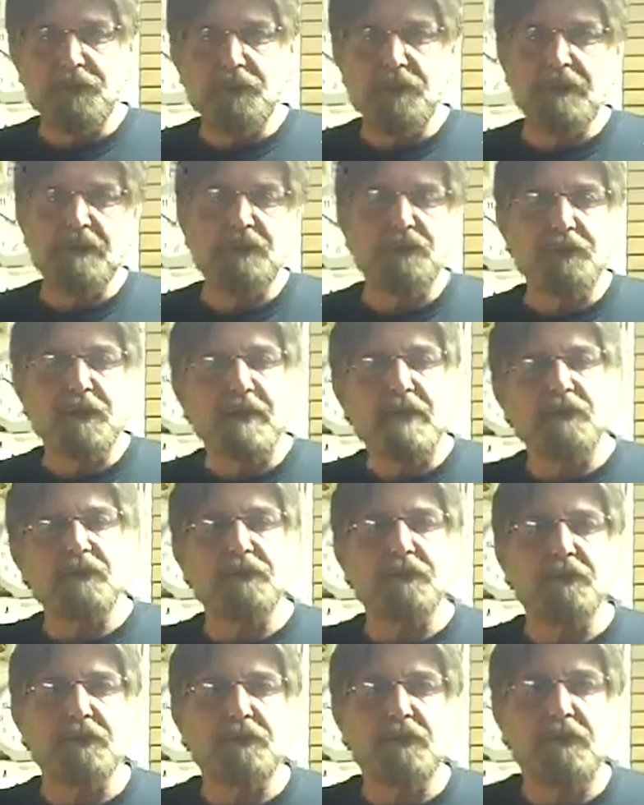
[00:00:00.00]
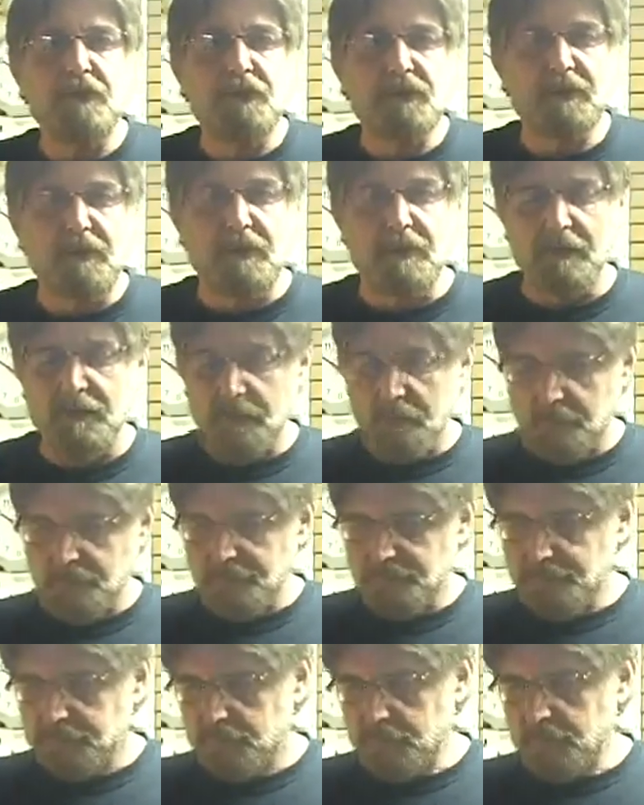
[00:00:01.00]
doing the transfer to the cylinder.
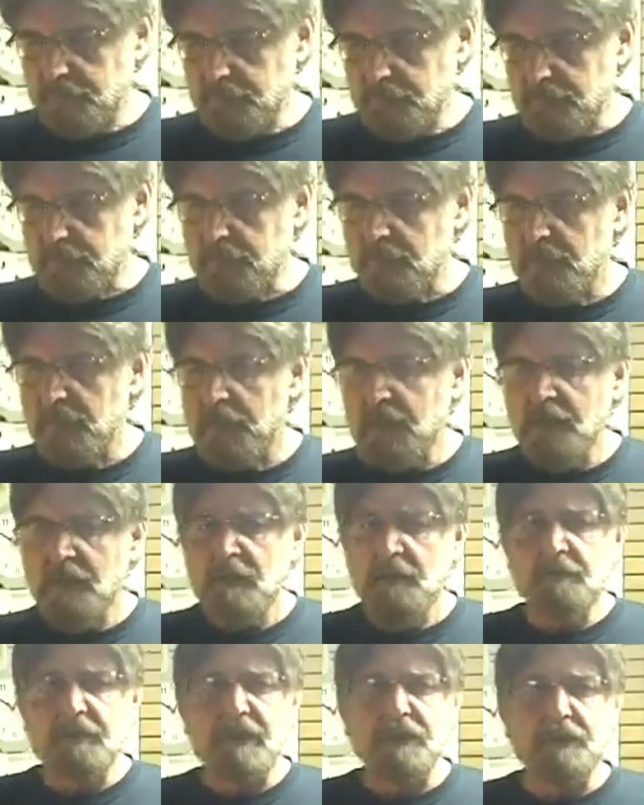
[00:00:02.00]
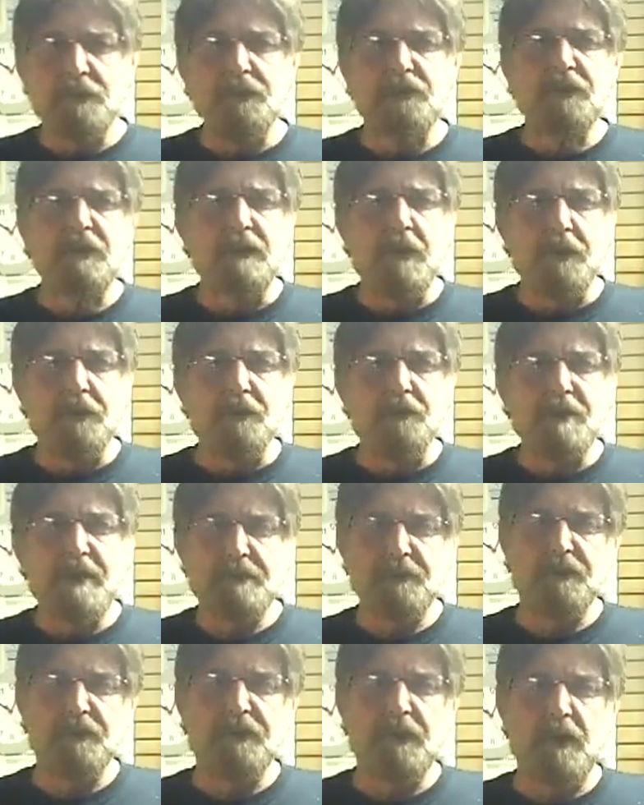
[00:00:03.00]
By using other
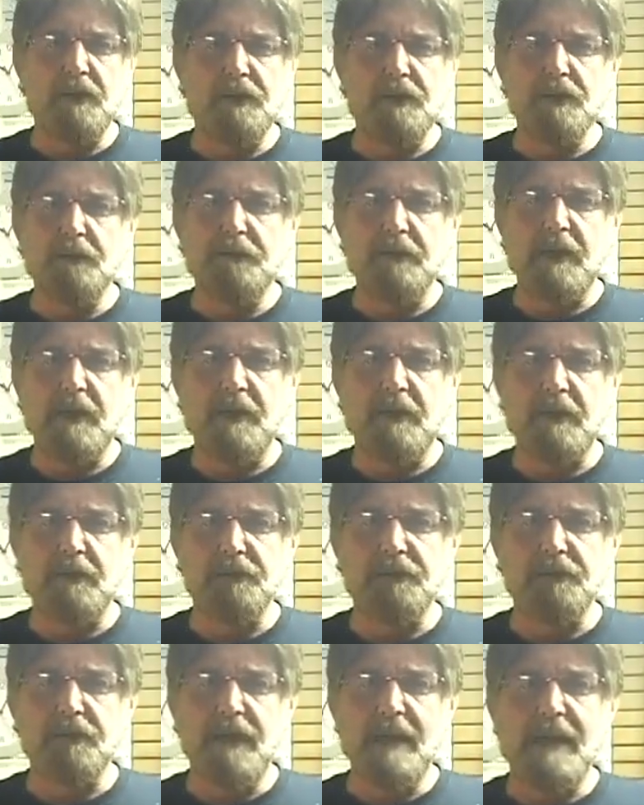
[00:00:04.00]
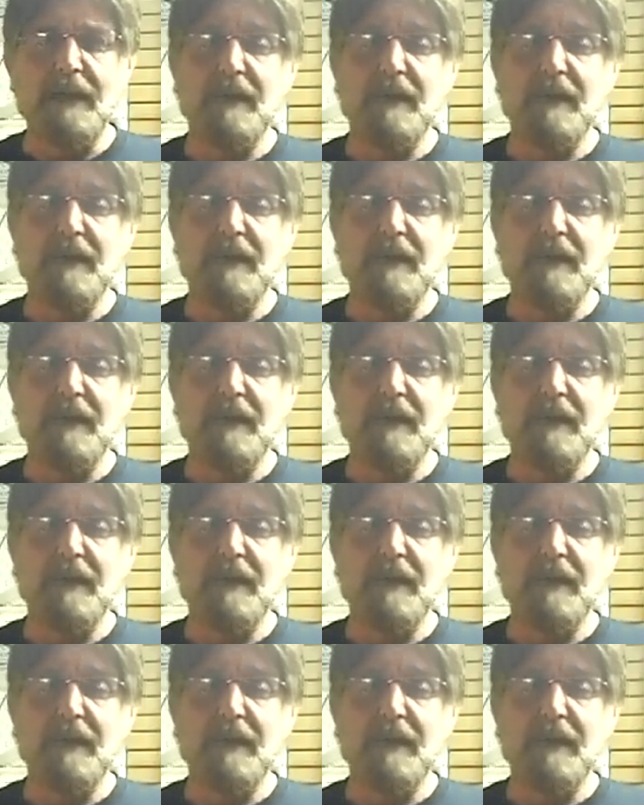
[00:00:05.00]
people's audio files, I